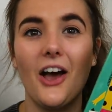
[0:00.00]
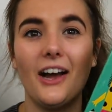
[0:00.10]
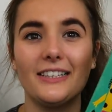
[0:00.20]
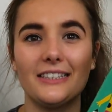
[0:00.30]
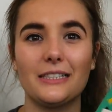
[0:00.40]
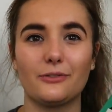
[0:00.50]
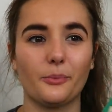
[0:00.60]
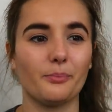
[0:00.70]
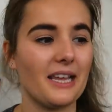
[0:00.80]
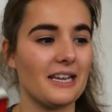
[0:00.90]
to hide these
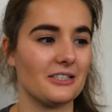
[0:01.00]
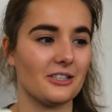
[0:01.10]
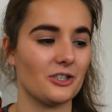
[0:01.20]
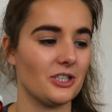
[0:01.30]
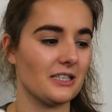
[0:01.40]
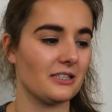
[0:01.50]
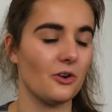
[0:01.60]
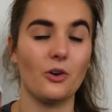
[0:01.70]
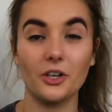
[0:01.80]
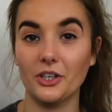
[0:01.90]
from Pea, so she's
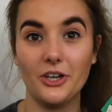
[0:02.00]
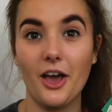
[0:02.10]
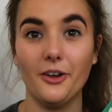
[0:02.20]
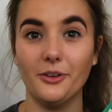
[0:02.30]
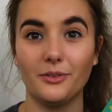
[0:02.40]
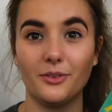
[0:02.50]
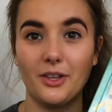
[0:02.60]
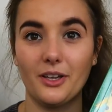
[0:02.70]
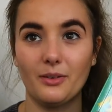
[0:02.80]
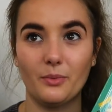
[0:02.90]
not gonna know
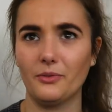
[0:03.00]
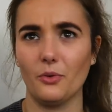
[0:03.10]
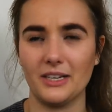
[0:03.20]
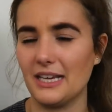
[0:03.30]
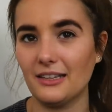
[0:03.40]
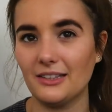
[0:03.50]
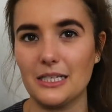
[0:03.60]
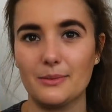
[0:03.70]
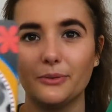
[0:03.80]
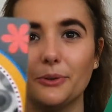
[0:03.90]
that we've already had
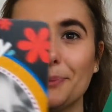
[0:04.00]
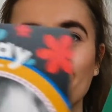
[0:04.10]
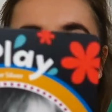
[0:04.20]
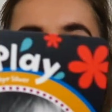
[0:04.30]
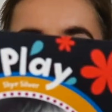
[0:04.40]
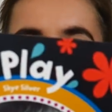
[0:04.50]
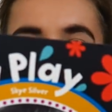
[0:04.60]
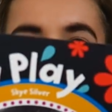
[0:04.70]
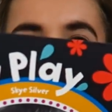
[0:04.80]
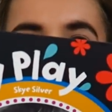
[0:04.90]
these before.
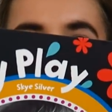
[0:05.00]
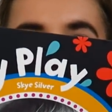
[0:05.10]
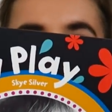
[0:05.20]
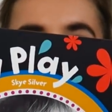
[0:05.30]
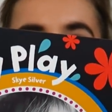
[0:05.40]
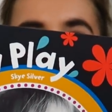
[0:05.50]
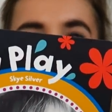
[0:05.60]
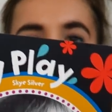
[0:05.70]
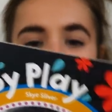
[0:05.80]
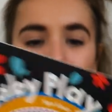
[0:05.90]
So we've
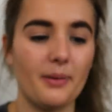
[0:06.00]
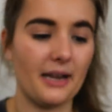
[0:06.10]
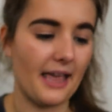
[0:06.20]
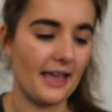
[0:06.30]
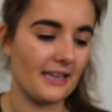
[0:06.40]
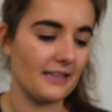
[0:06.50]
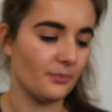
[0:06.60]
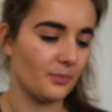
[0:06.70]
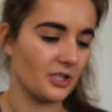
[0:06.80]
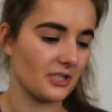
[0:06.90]
got Baby Play,
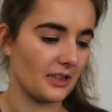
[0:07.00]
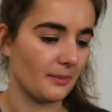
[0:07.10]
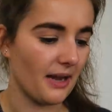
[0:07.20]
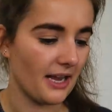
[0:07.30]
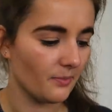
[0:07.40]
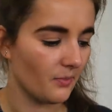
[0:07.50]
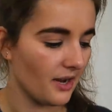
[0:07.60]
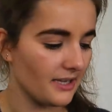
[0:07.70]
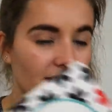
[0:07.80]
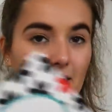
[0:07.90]
which is like the black and
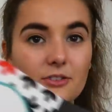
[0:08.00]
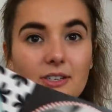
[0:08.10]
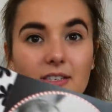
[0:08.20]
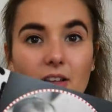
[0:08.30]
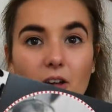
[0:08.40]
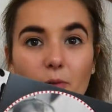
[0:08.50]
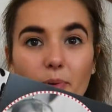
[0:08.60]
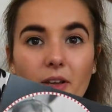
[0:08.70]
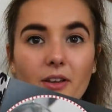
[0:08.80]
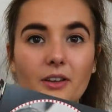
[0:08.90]
white sensory style
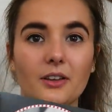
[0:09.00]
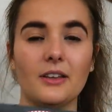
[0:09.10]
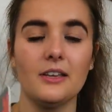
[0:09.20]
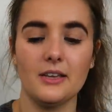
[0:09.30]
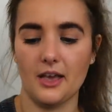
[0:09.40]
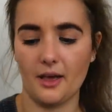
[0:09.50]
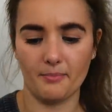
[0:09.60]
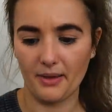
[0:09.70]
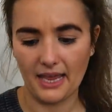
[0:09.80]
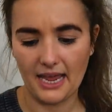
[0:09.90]
book,
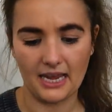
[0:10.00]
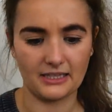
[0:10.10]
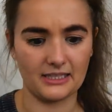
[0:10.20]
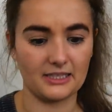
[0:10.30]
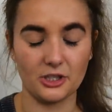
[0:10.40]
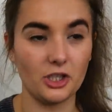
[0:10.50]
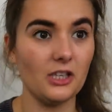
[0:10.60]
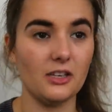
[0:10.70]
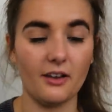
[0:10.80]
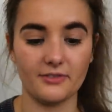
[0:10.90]
and Pea had this and
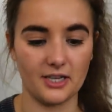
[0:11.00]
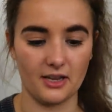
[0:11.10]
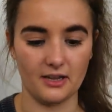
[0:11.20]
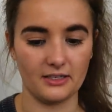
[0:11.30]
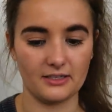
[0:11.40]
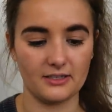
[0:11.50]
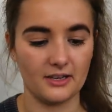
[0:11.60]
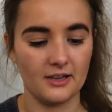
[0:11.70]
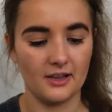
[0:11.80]
she loved hers.